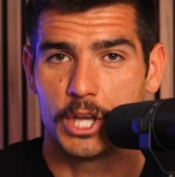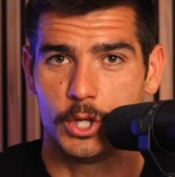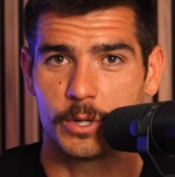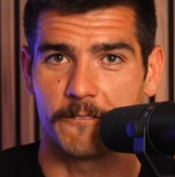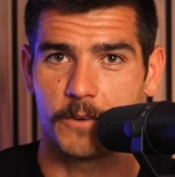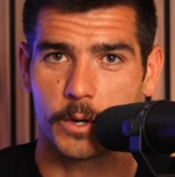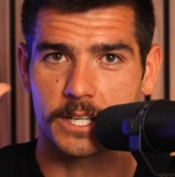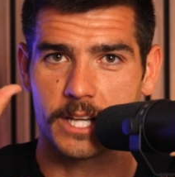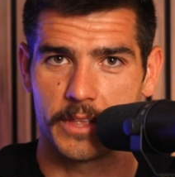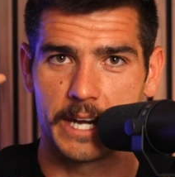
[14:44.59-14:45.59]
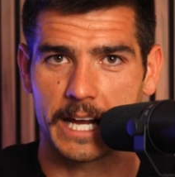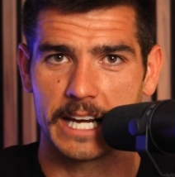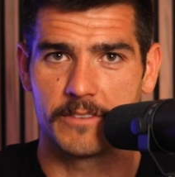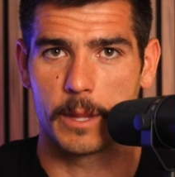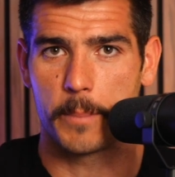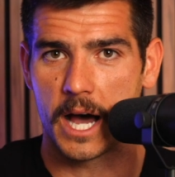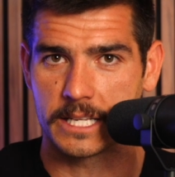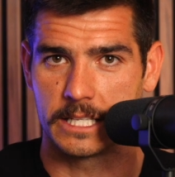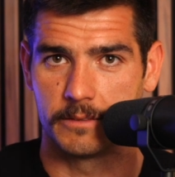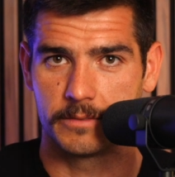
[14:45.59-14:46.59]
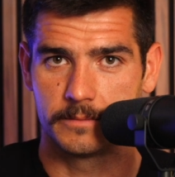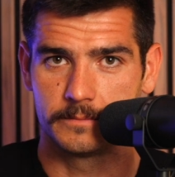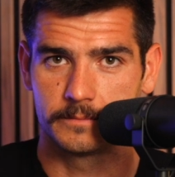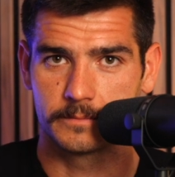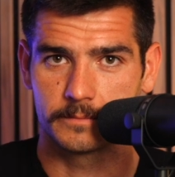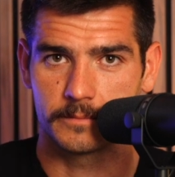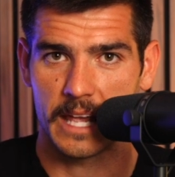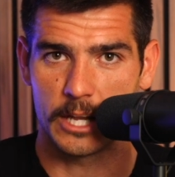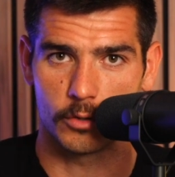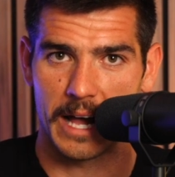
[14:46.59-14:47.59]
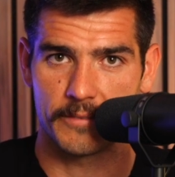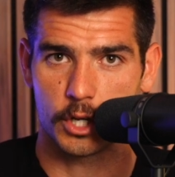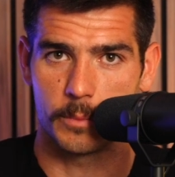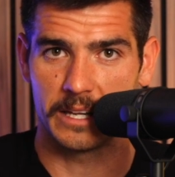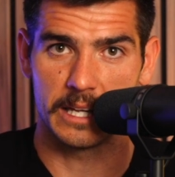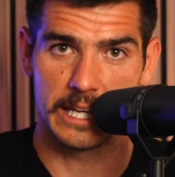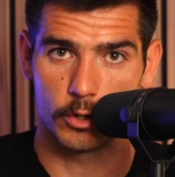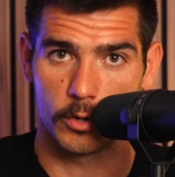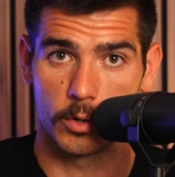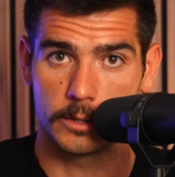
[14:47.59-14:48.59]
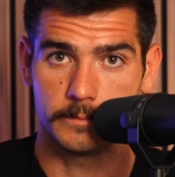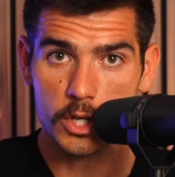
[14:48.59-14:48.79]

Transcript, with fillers: you can focus on the negative and the positive, and your life's going to be either or.